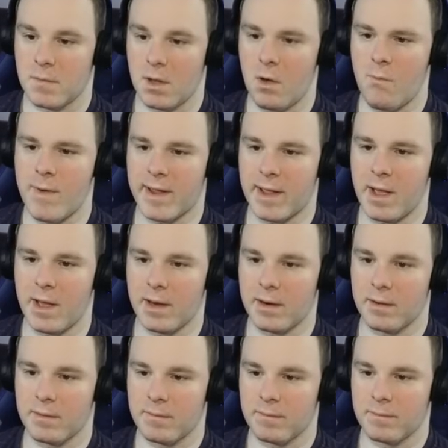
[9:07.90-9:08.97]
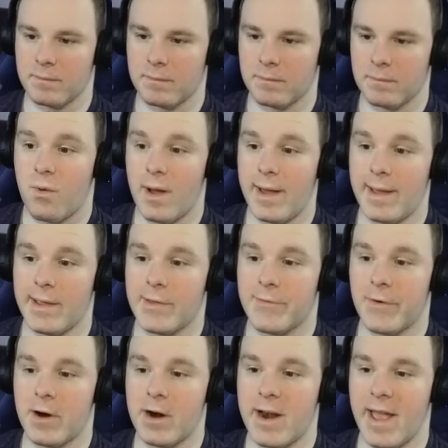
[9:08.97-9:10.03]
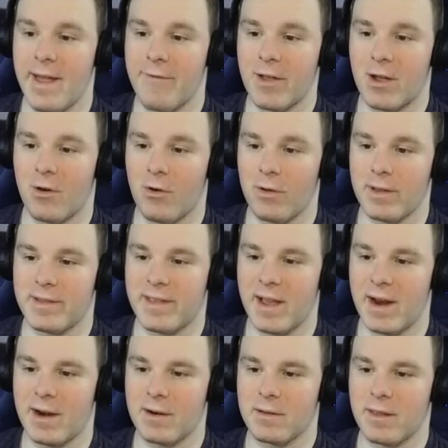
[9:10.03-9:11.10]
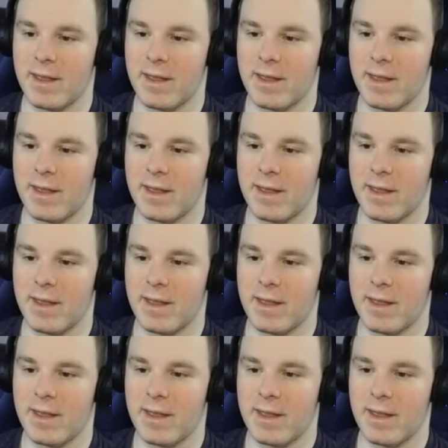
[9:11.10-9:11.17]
Oh my God! Not a birthmark. Why is Verne having a whole entire